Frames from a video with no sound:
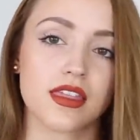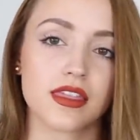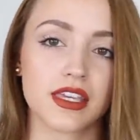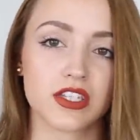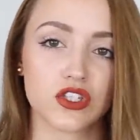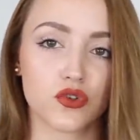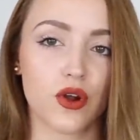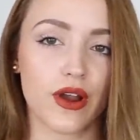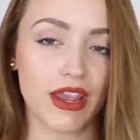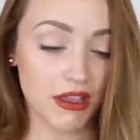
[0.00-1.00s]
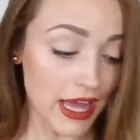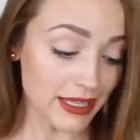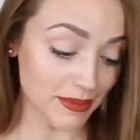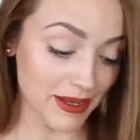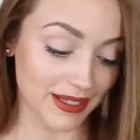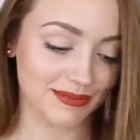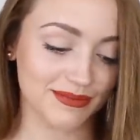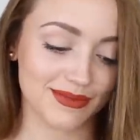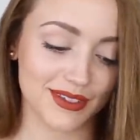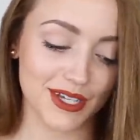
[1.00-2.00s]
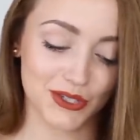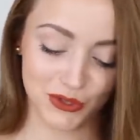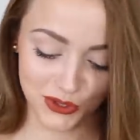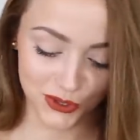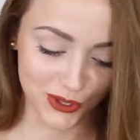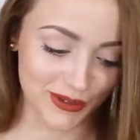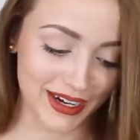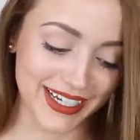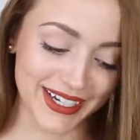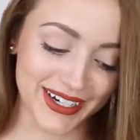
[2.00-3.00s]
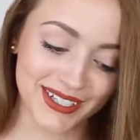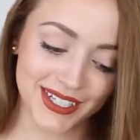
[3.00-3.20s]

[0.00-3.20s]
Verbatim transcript: this drawer. Elizabeth. this drawer right here.